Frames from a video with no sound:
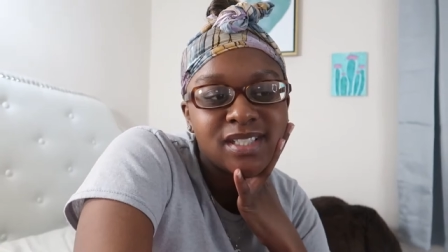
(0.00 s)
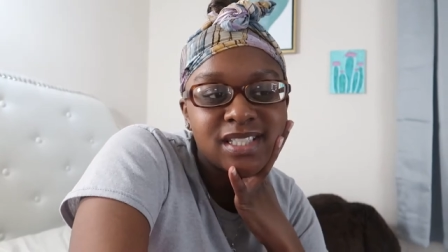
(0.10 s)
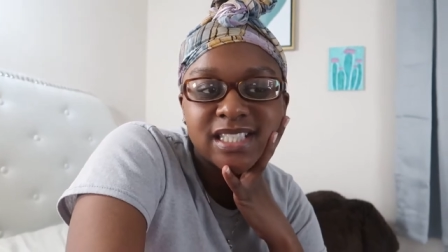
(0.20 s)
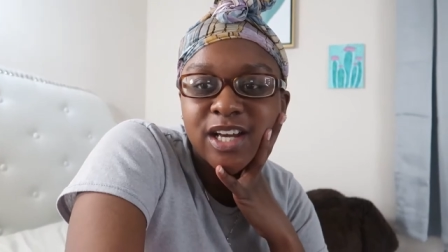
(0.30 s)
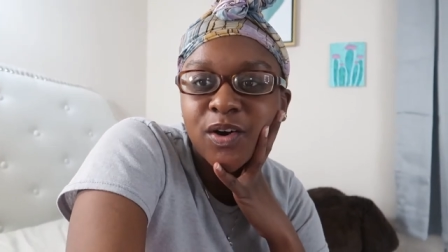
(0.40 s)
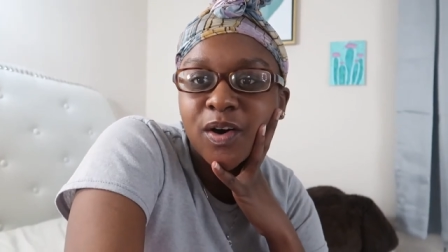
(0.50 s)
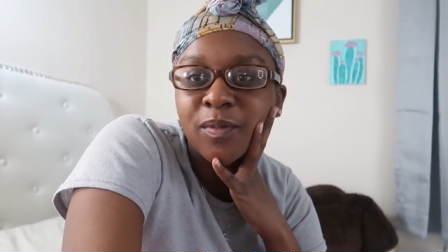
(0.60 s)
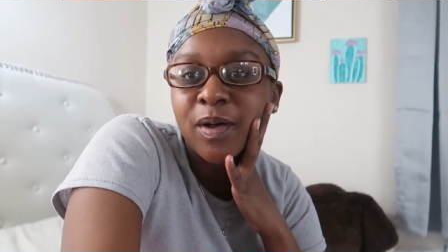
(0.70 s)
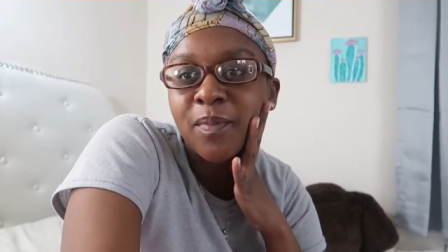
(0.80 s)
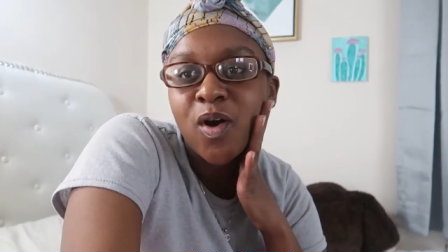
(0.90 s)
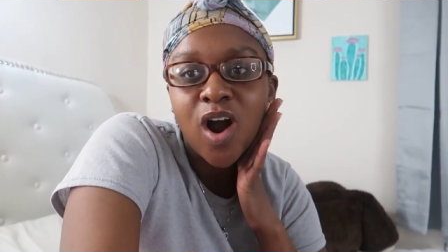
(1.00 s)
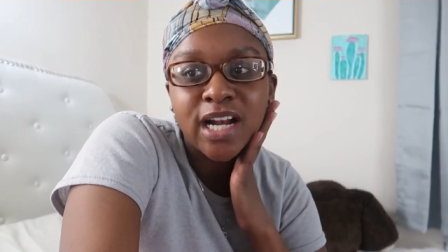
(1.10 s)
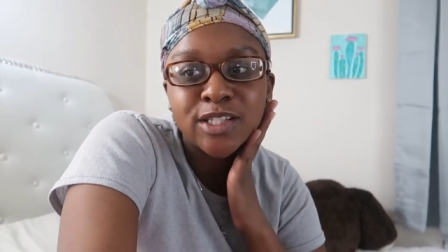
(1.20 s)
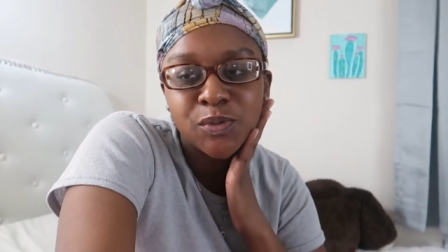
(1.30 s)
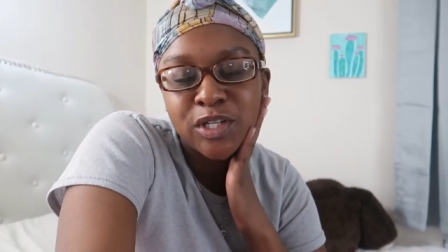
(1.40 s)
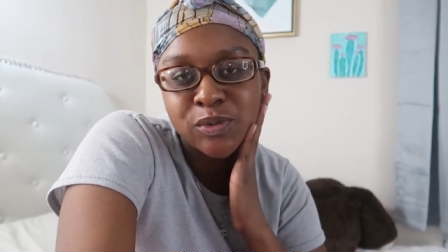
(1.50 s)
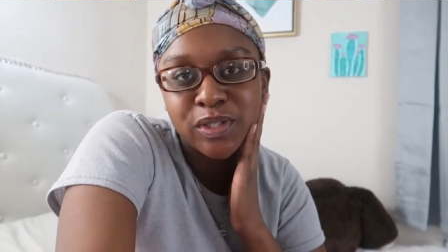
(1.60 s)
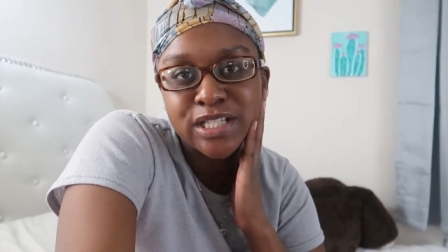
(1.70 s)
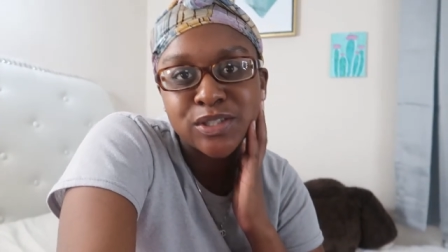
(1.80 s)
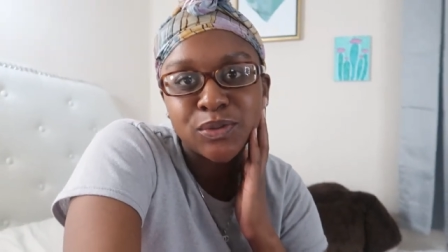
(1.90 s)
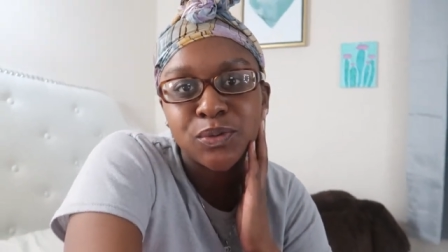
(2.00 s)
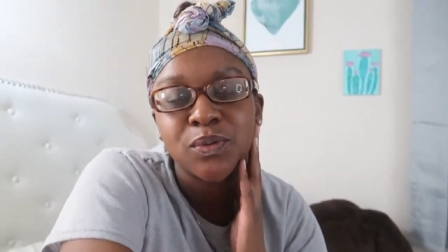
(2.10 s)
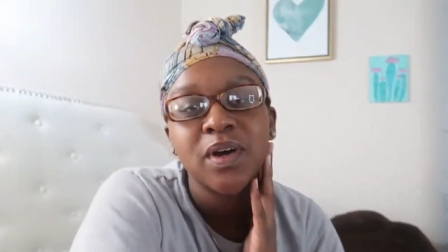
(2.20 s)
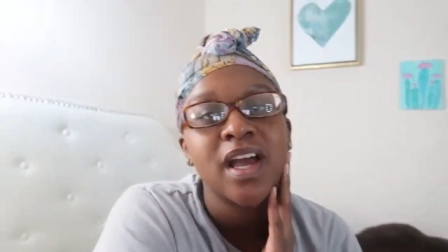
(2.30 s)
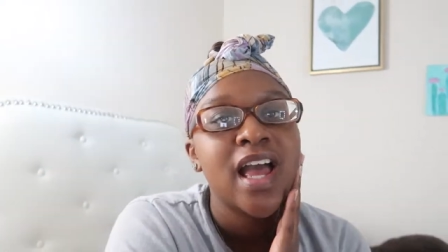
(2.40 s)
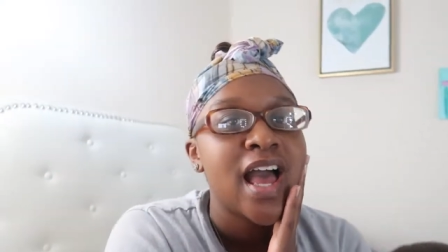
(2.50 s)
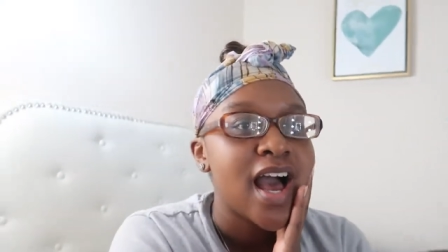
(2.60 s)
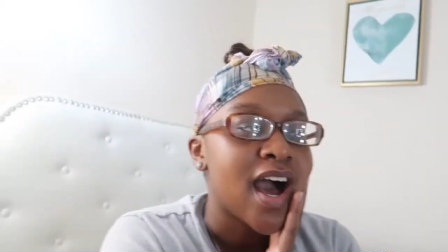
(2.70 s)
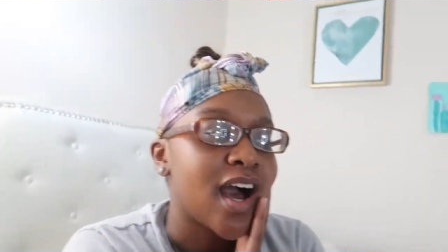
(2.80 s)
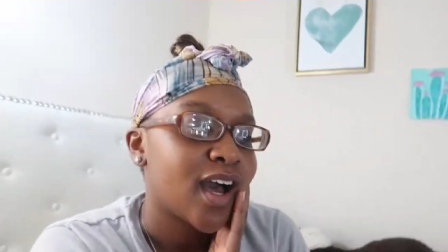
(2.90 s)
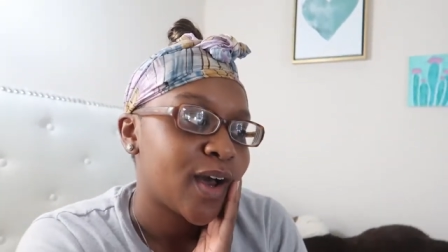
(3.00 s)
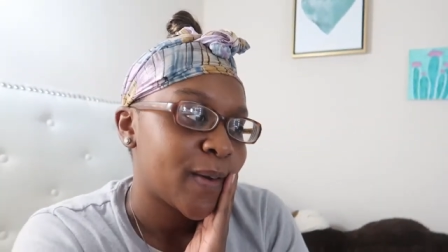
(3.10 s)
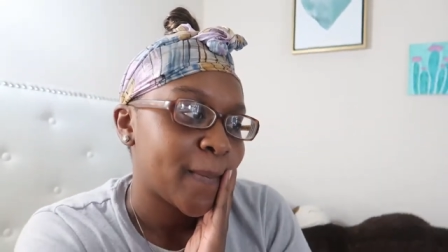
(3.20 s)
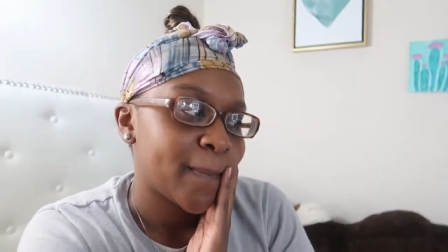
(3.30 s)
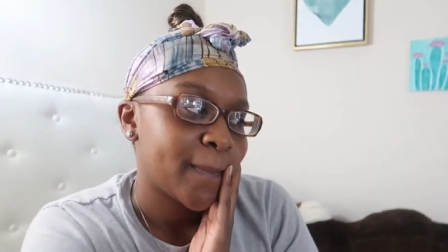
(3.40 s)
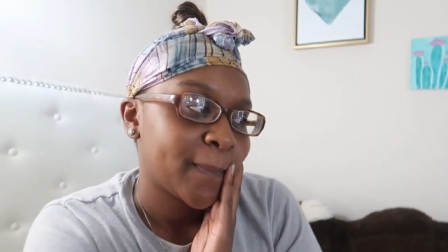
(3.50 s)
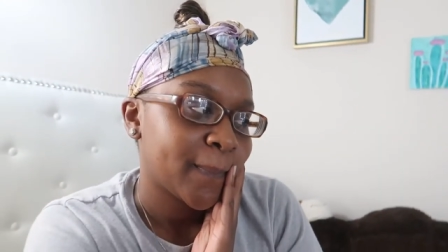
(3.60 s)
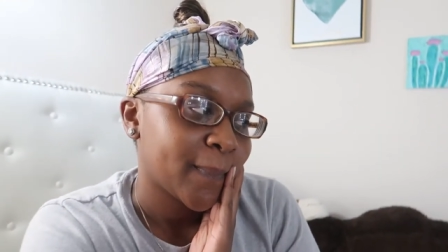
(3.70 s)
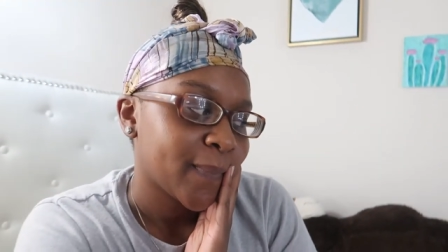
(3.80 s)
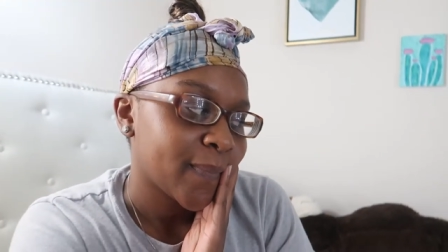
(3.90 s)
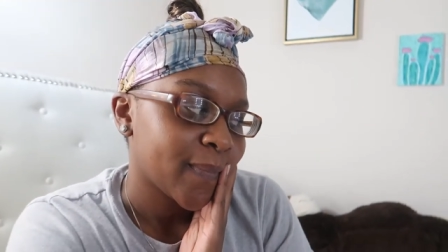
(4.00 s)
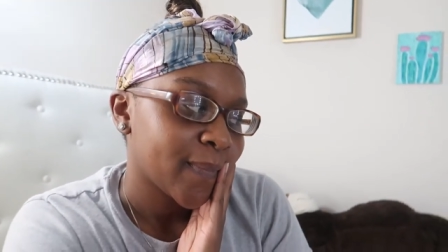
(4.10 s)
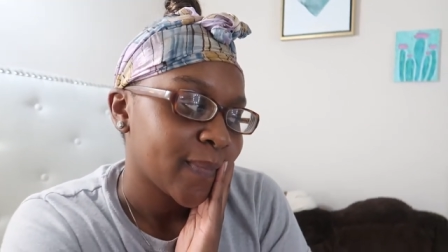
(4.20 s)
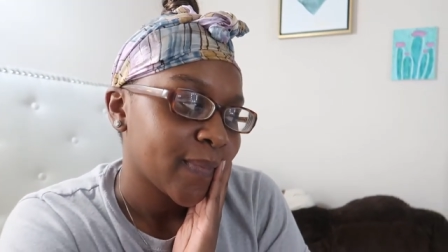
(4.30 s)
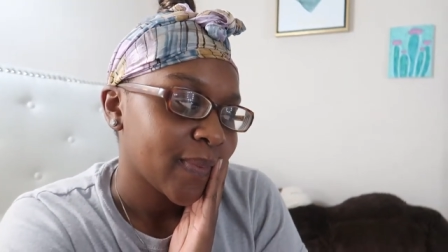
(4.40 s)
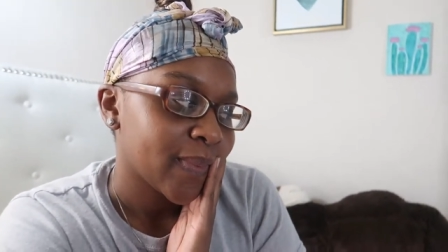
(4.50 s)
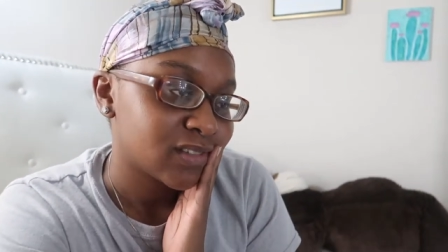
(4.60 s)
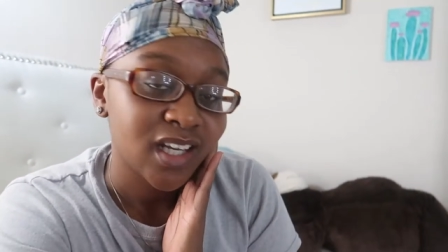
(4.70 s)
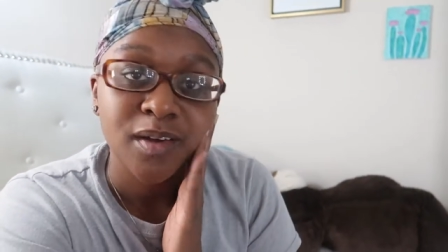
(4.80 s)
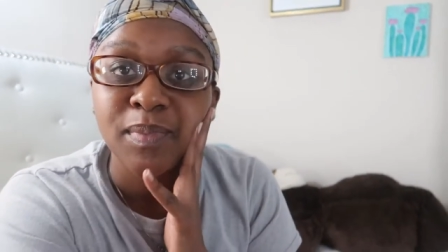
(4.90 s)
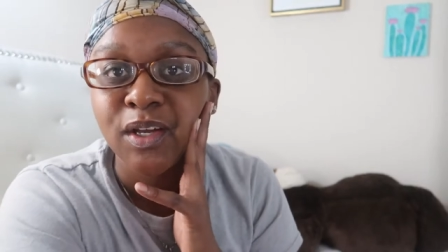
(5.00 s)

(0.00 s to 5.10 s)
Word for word: just know I'm coming hard in twenty twenty-two. Um yeah,